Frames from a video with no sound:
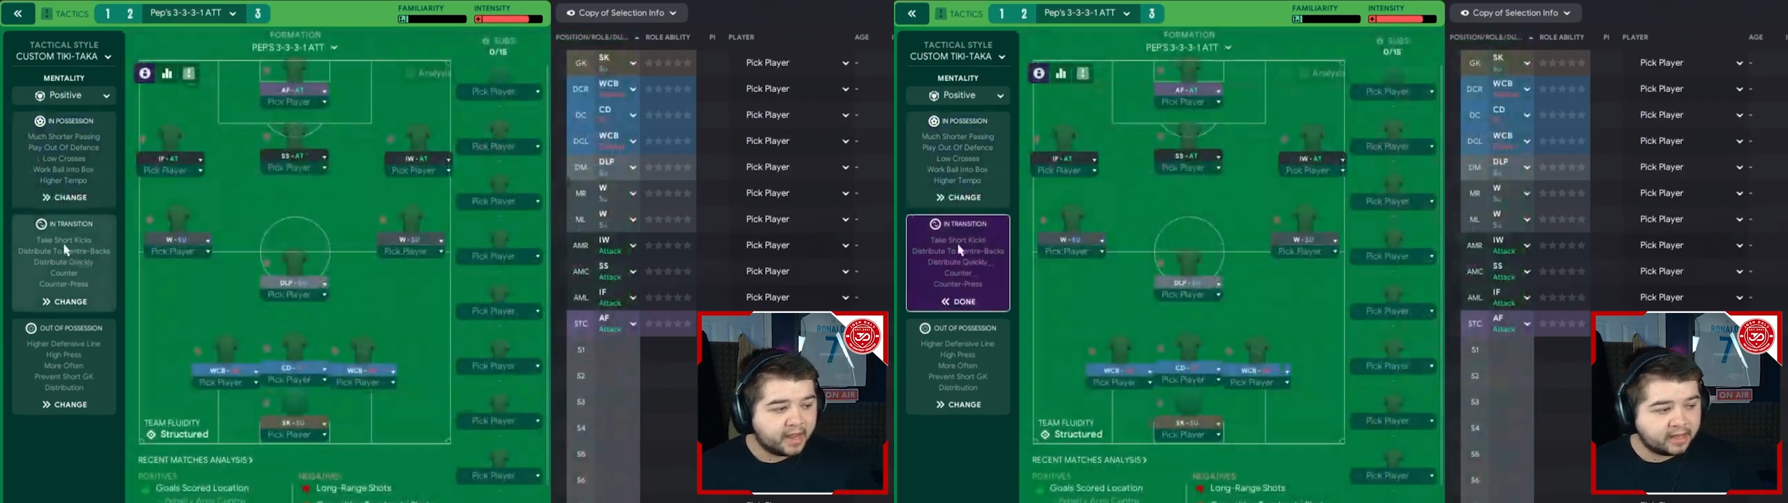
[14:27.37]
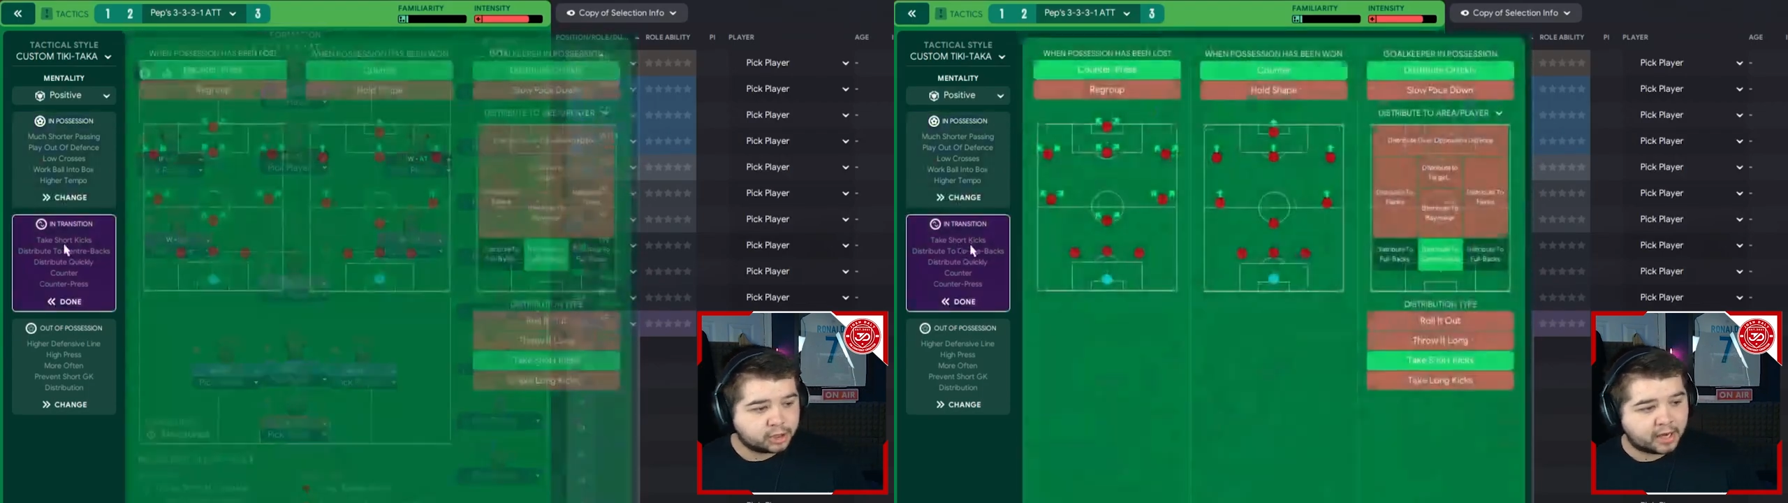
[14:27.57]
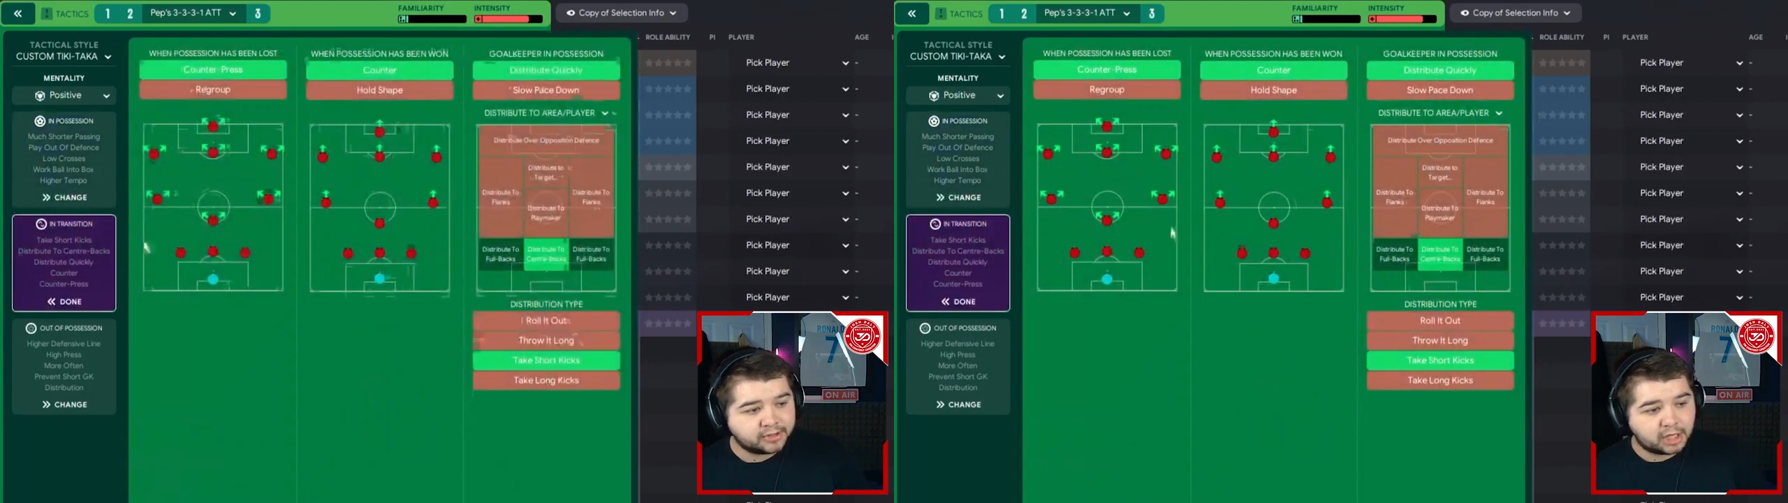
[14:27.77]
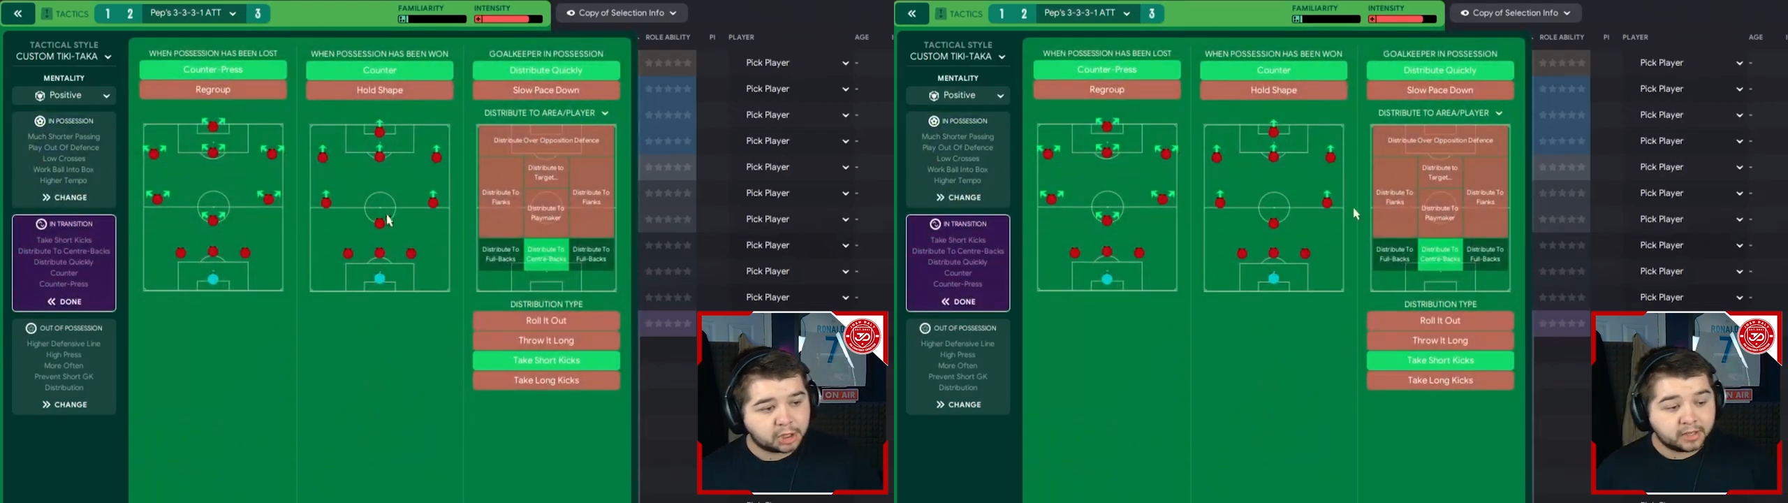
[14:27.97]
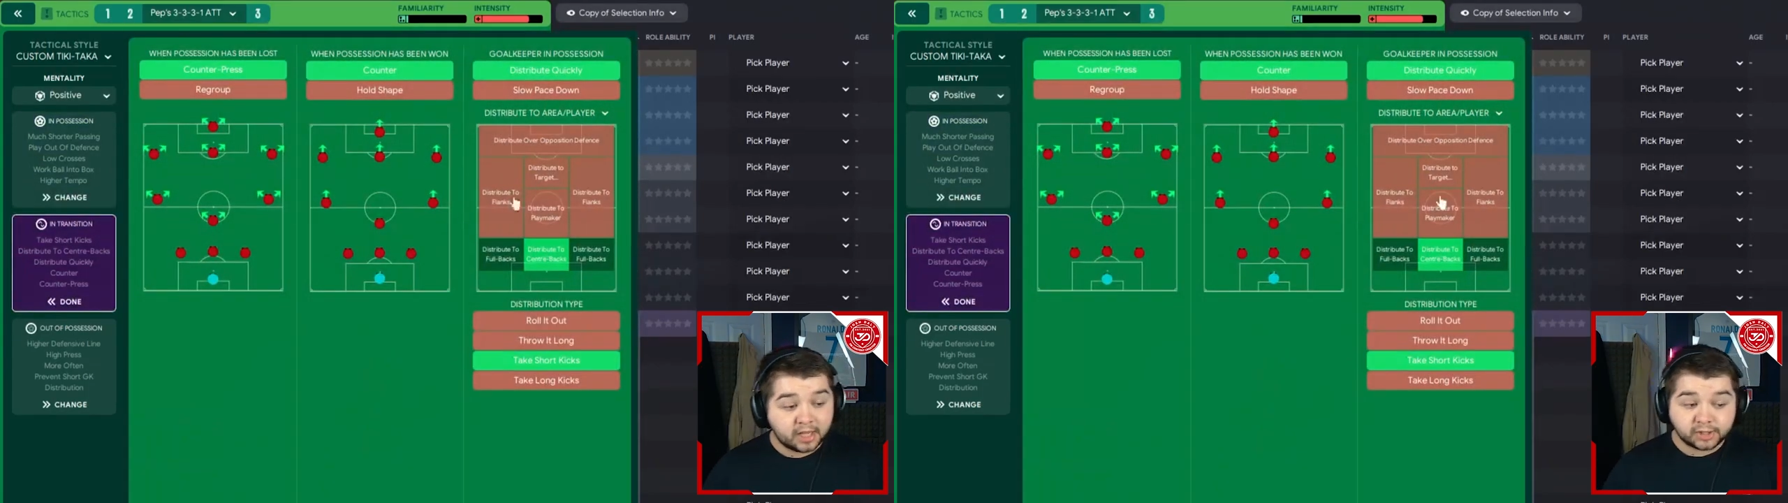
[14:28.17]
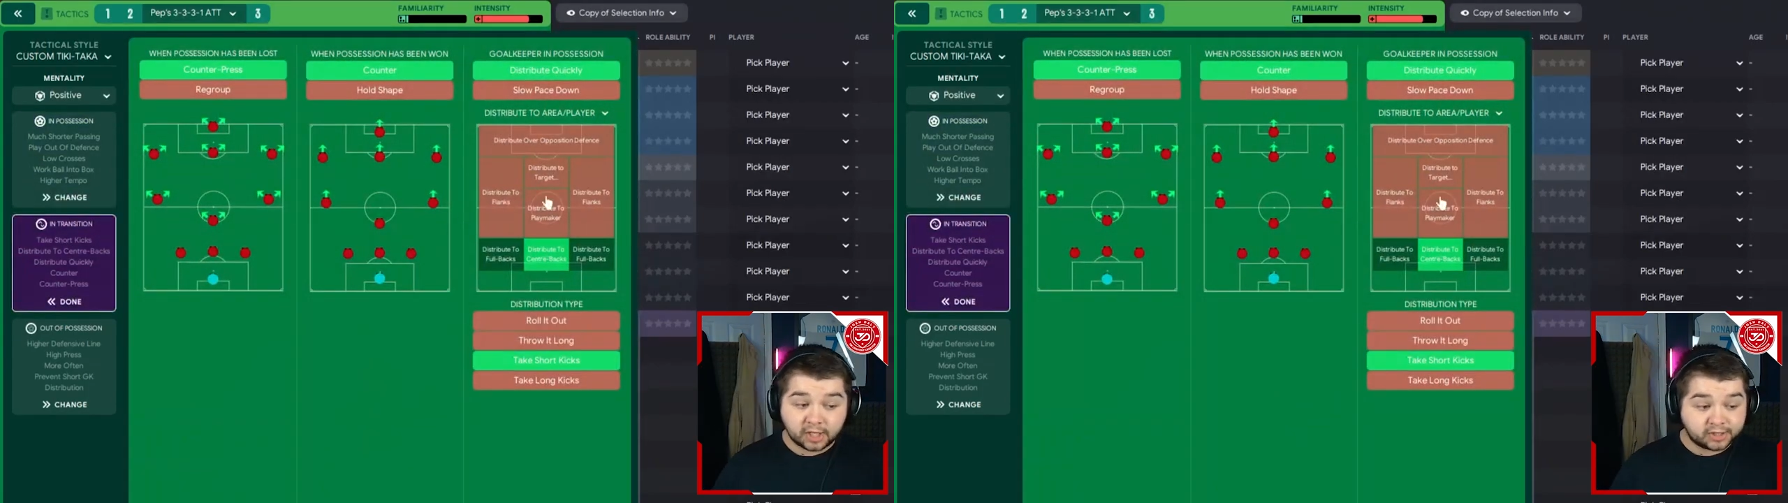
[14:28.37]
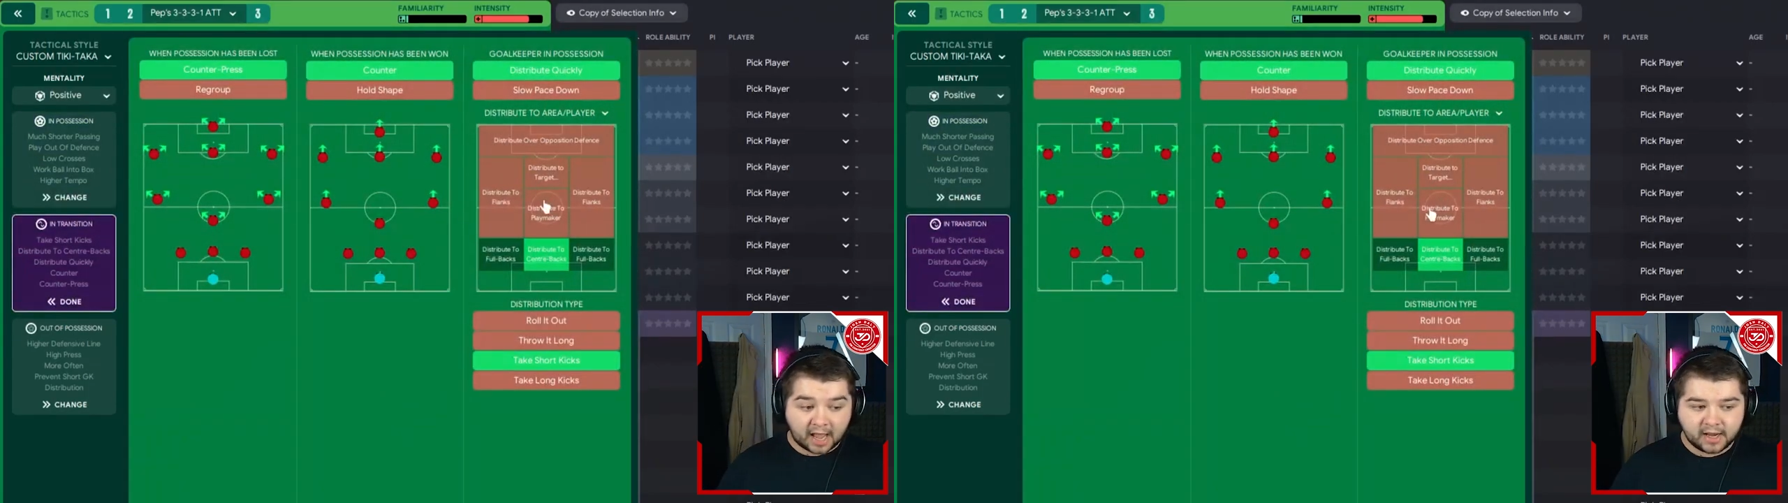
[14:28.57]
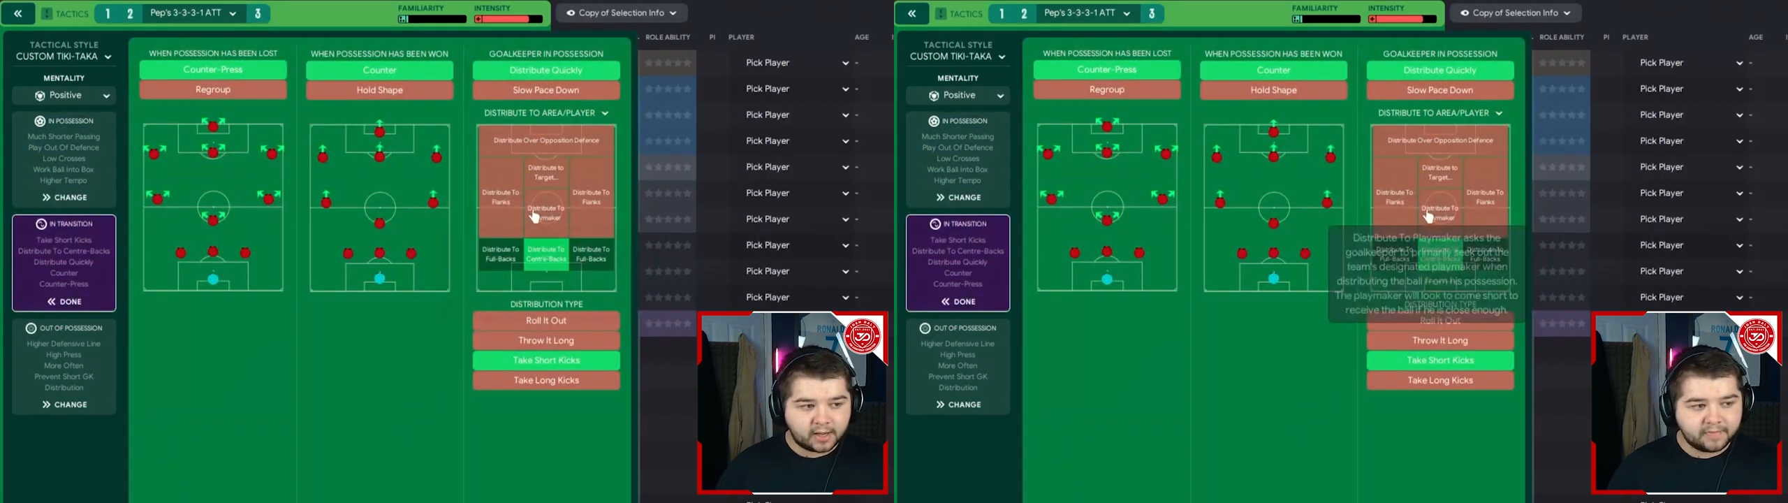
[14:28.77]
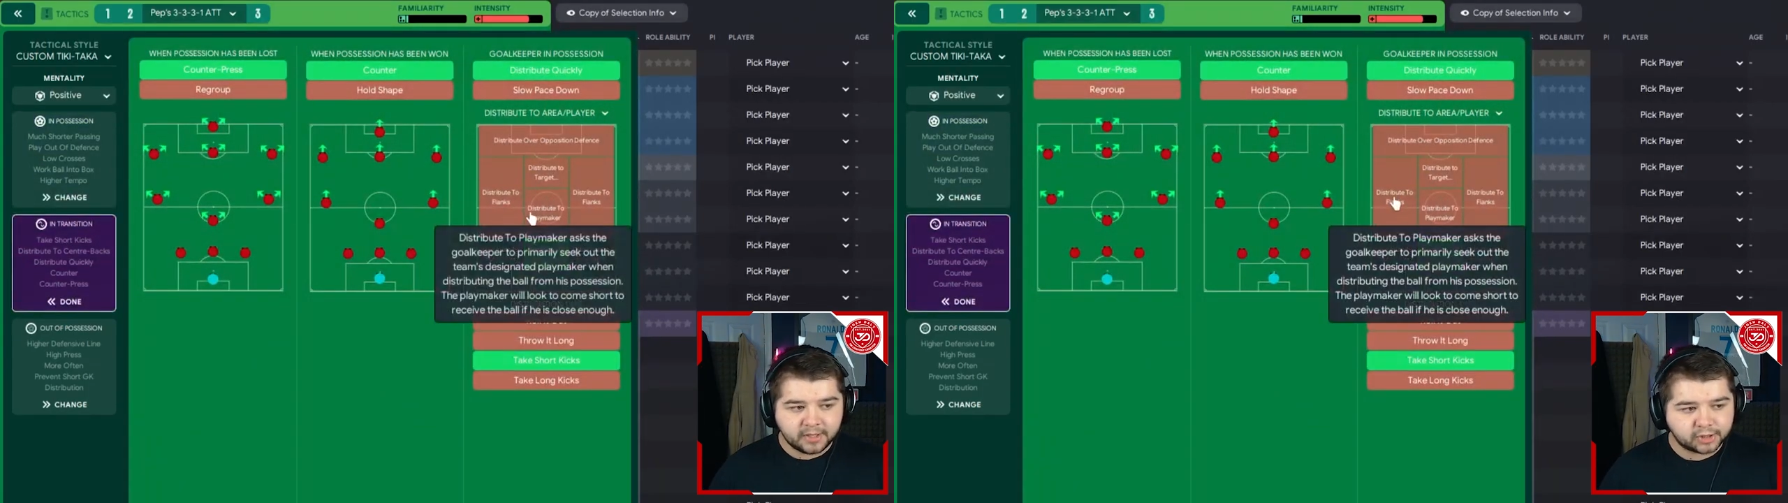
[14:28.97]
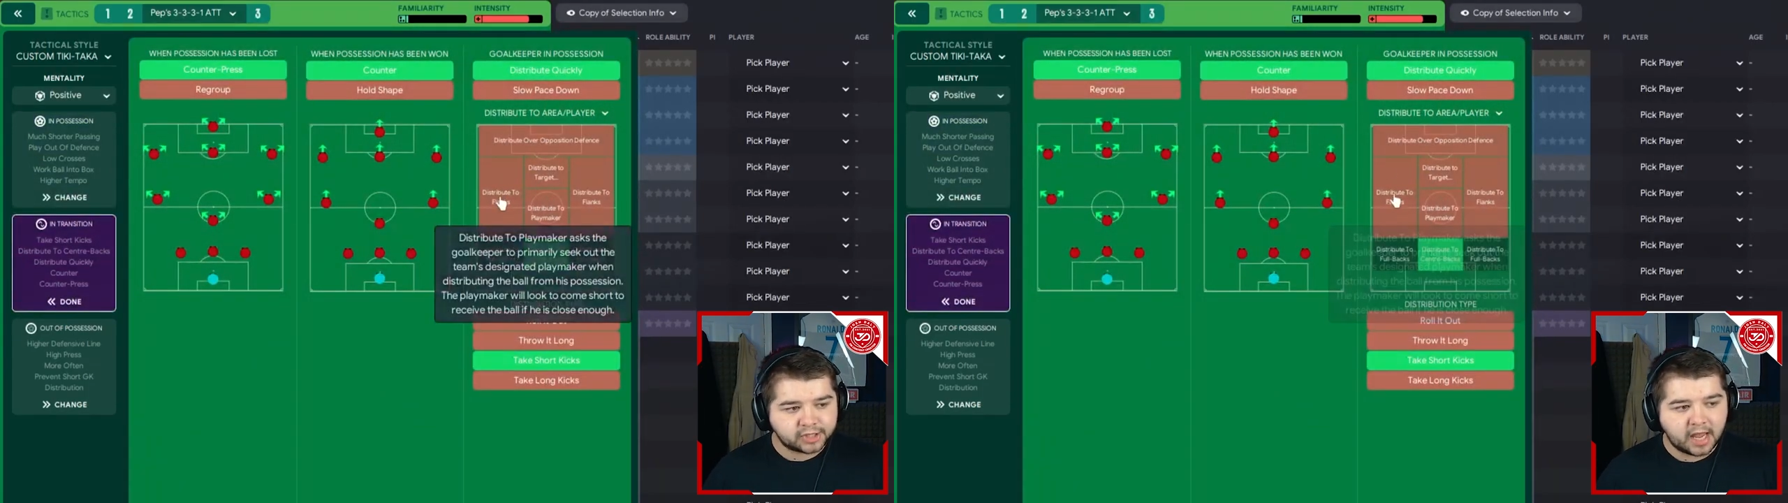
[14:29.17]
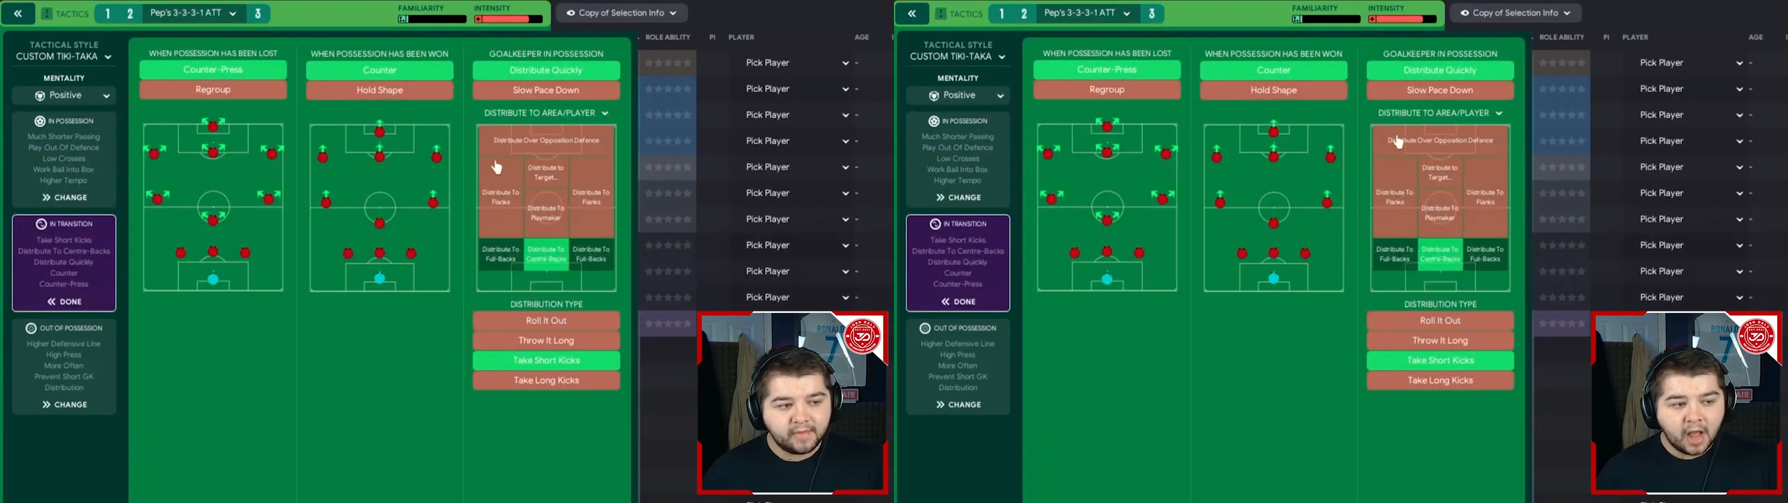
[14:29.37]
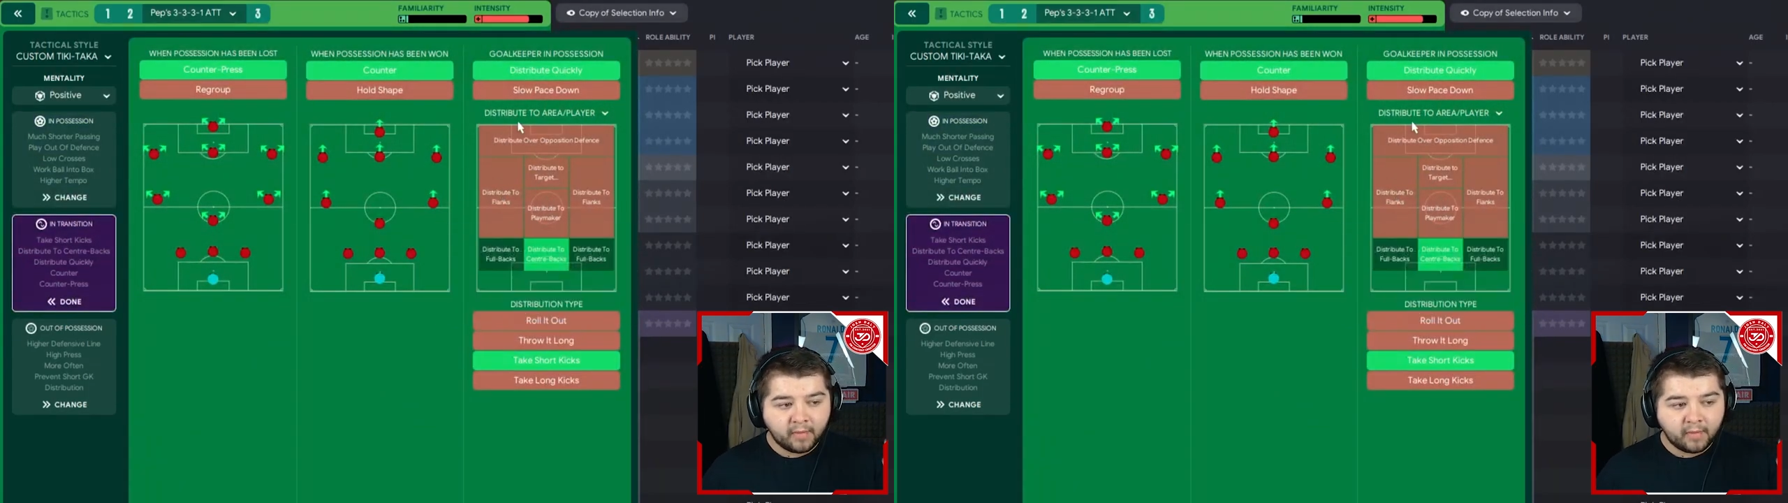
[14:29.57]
In transition, it is exactly going to be the same.